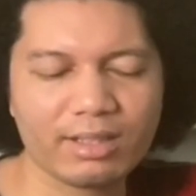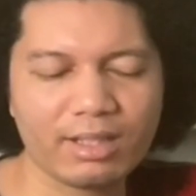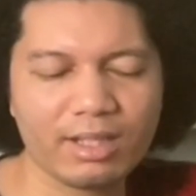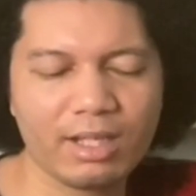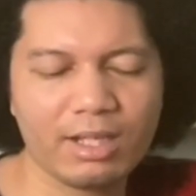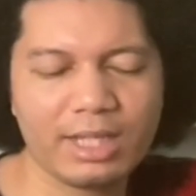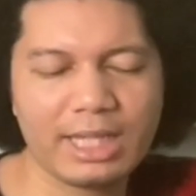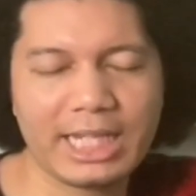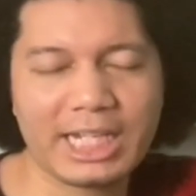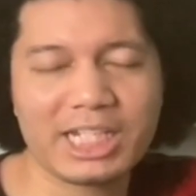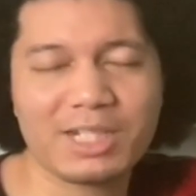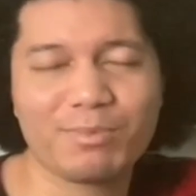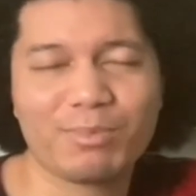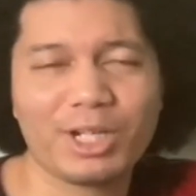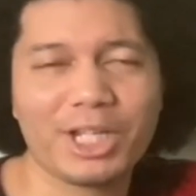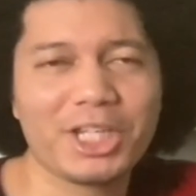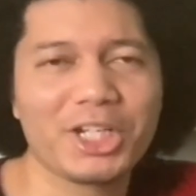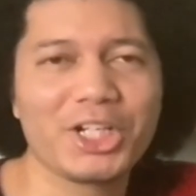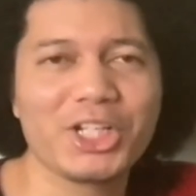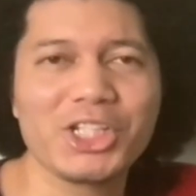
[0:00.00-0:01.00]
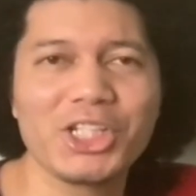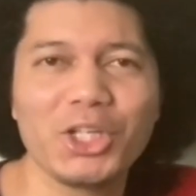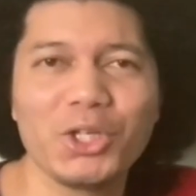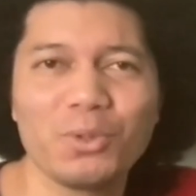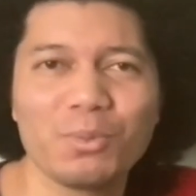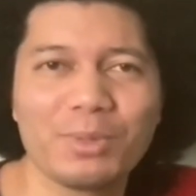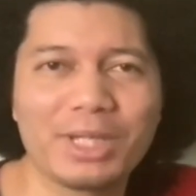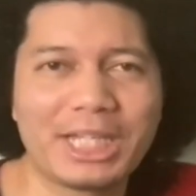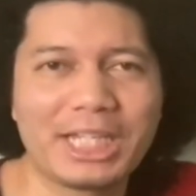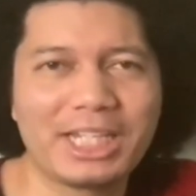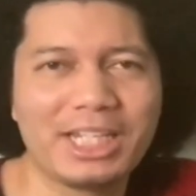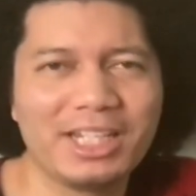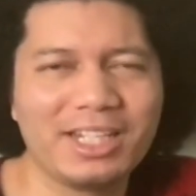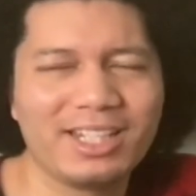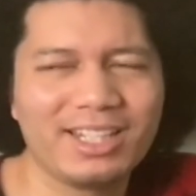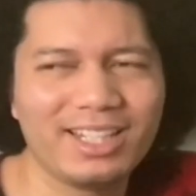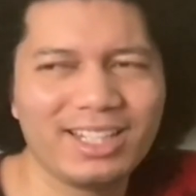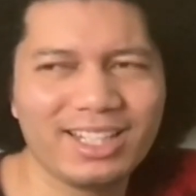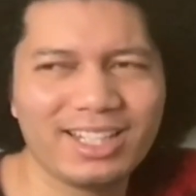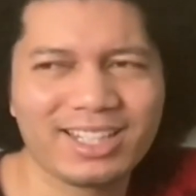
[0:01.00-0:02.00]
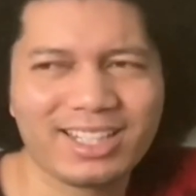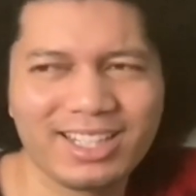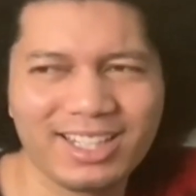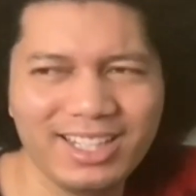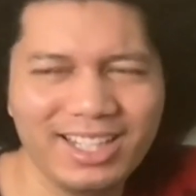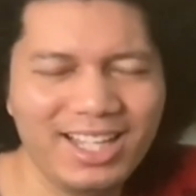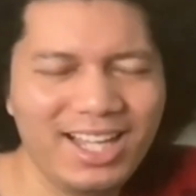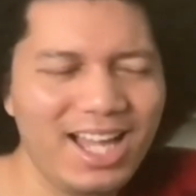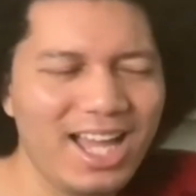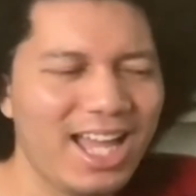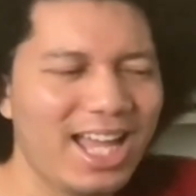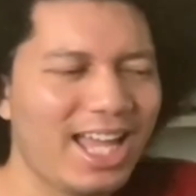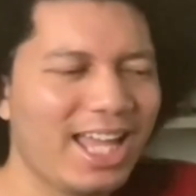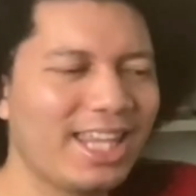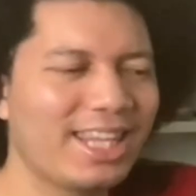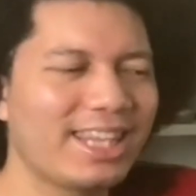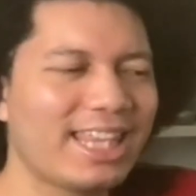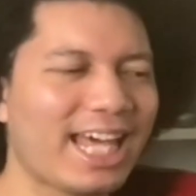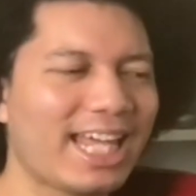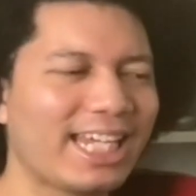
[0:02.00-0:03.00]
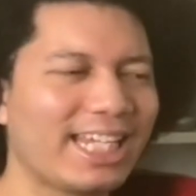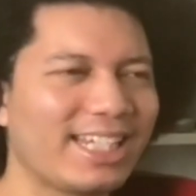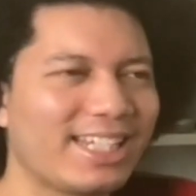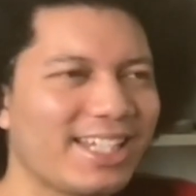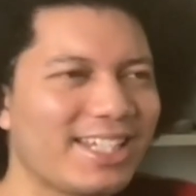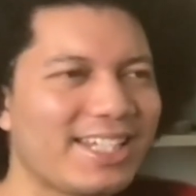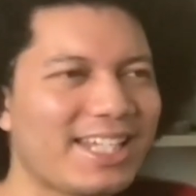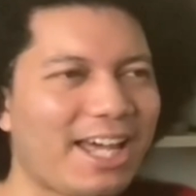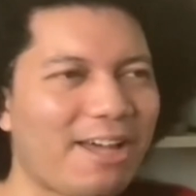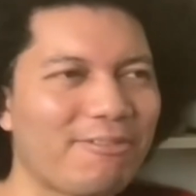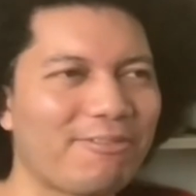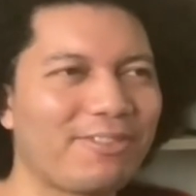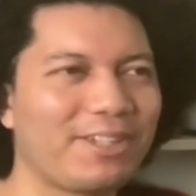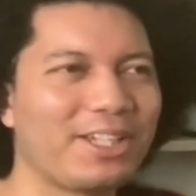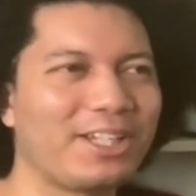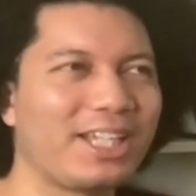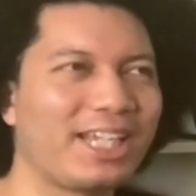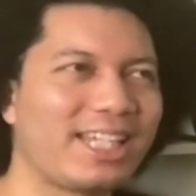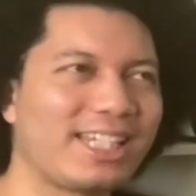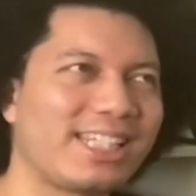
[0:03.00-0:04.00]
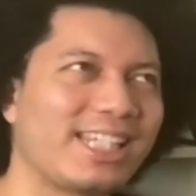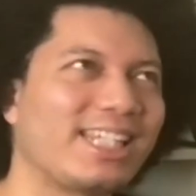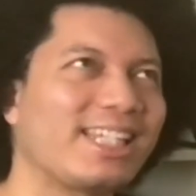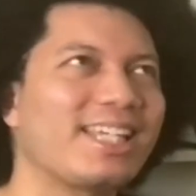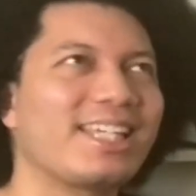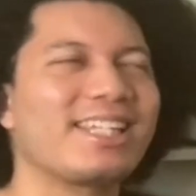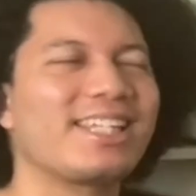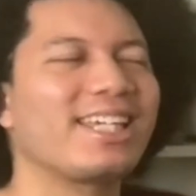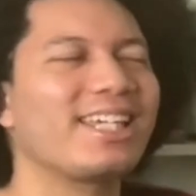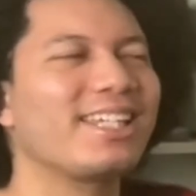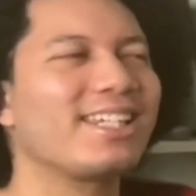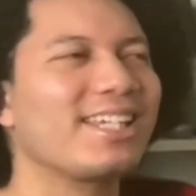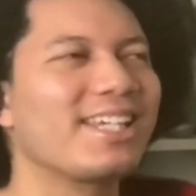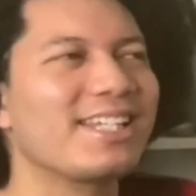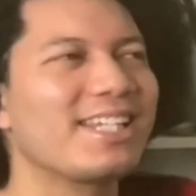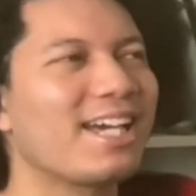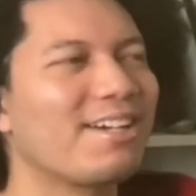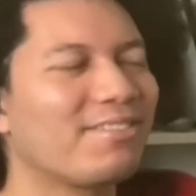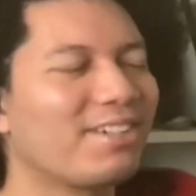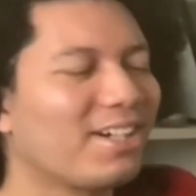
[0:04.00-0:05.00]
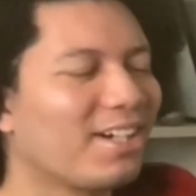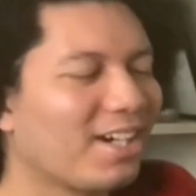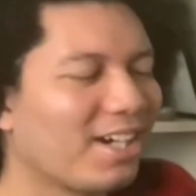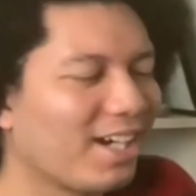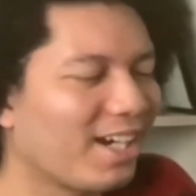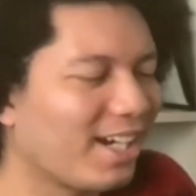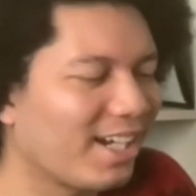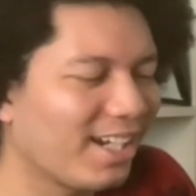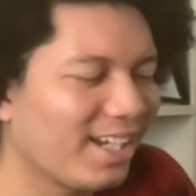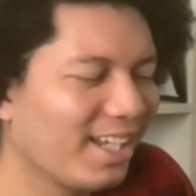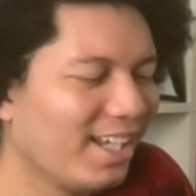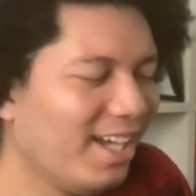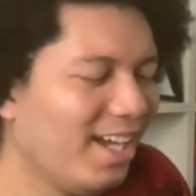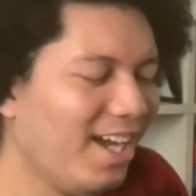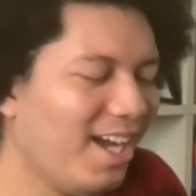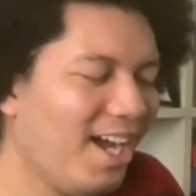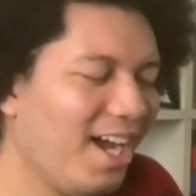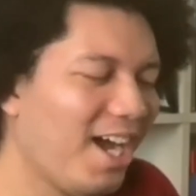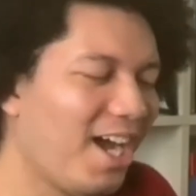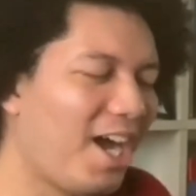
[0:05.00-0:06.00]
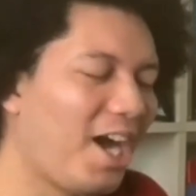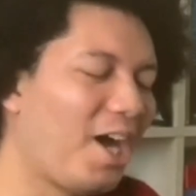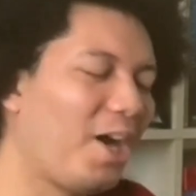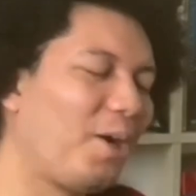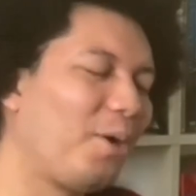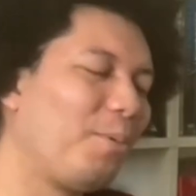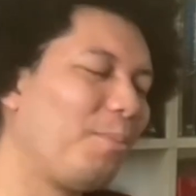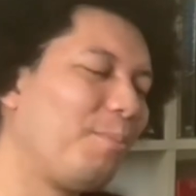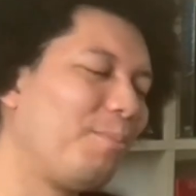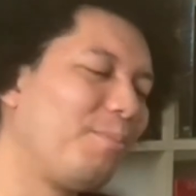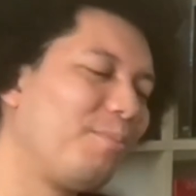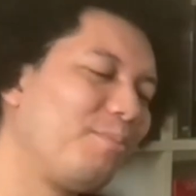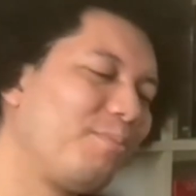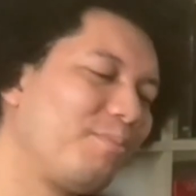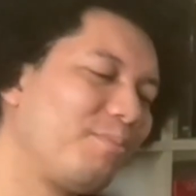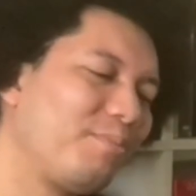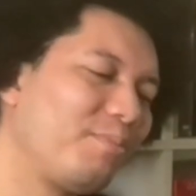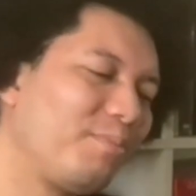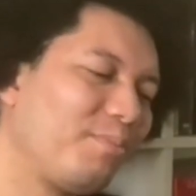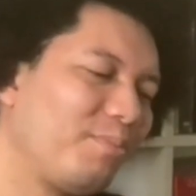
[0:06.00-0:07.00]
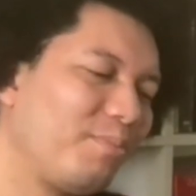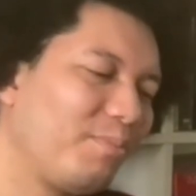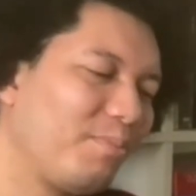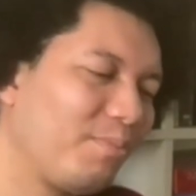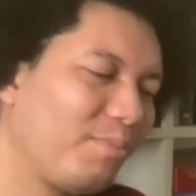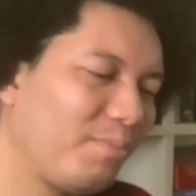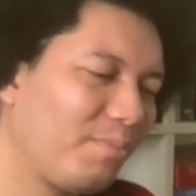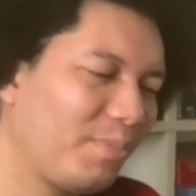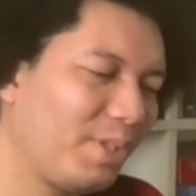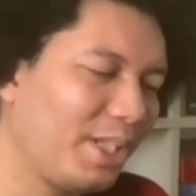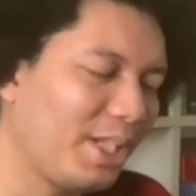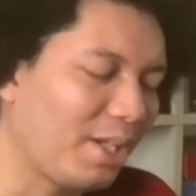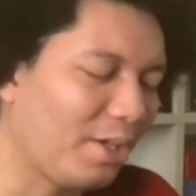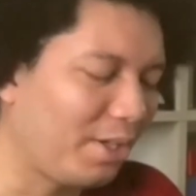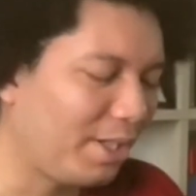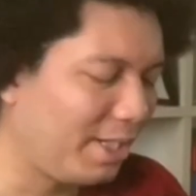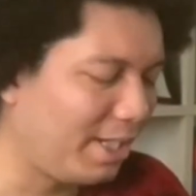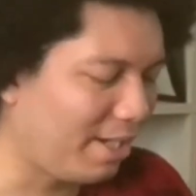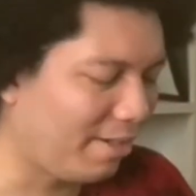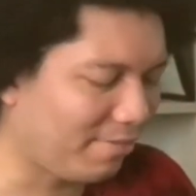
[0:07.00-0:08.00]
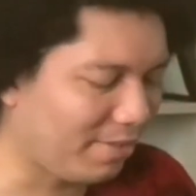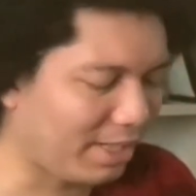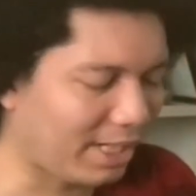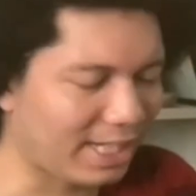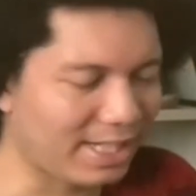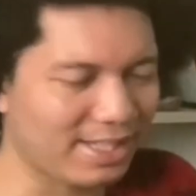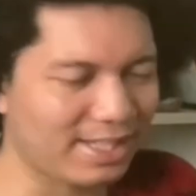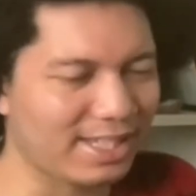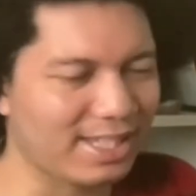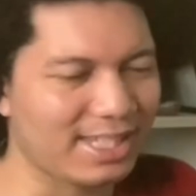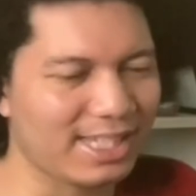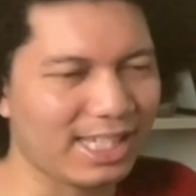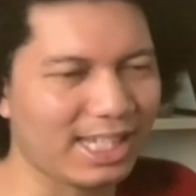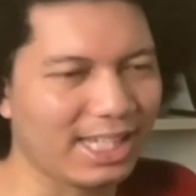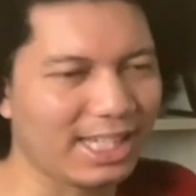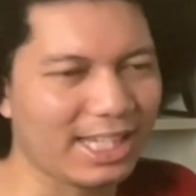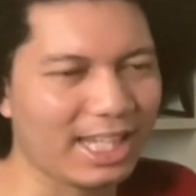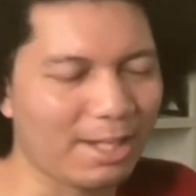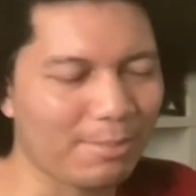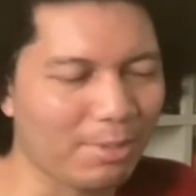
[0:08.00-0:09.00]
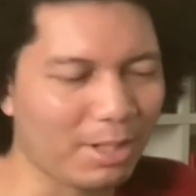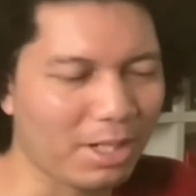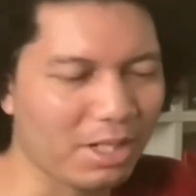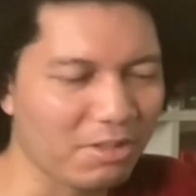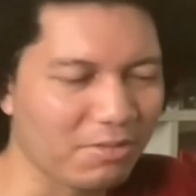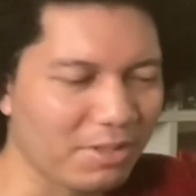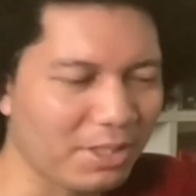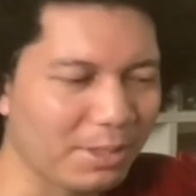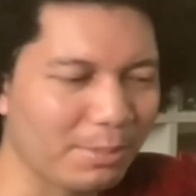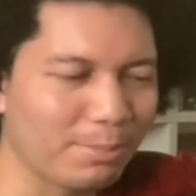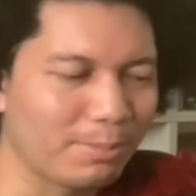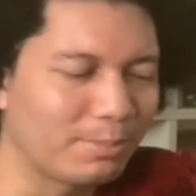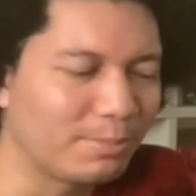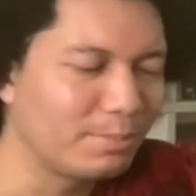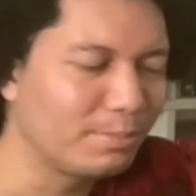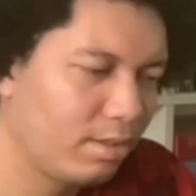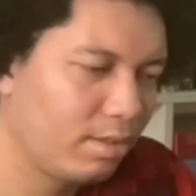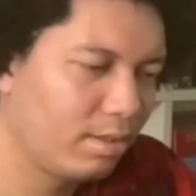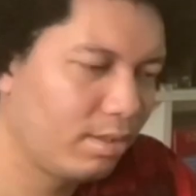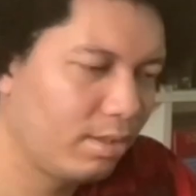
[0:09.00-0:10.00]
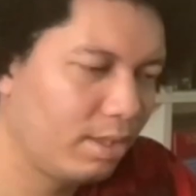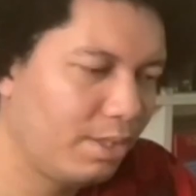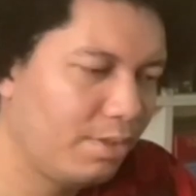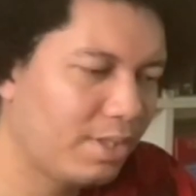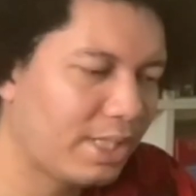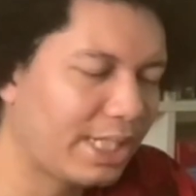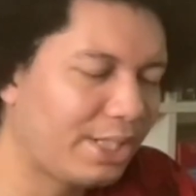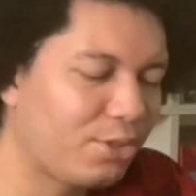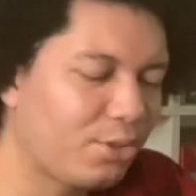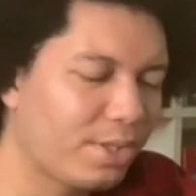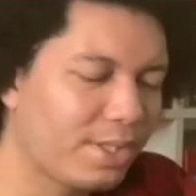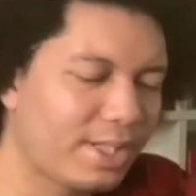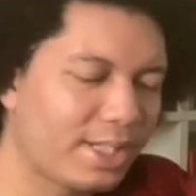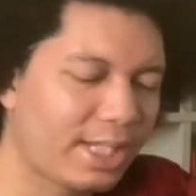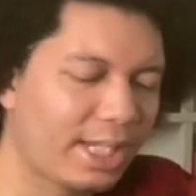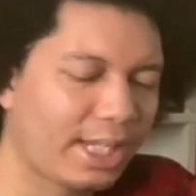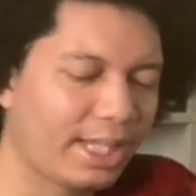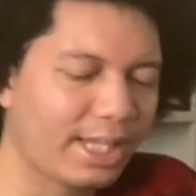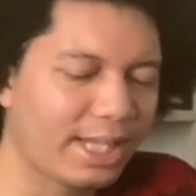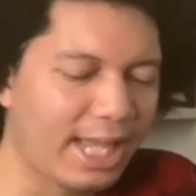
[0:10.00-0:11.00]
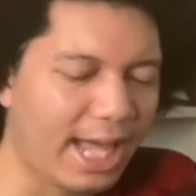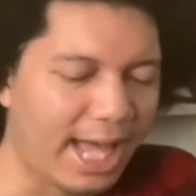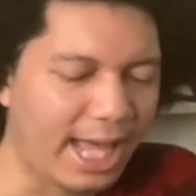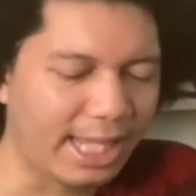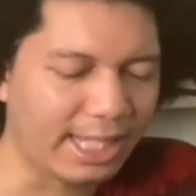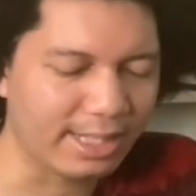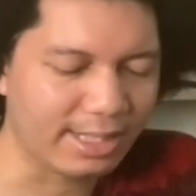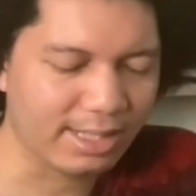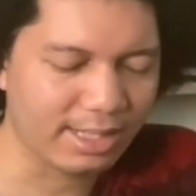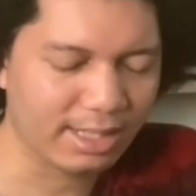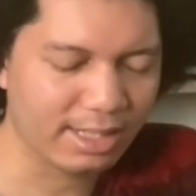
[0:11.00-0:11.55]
his brother is human, and that he does have feelings. He does have a heart. You know, he never gets to see that part of him. It was interesting that,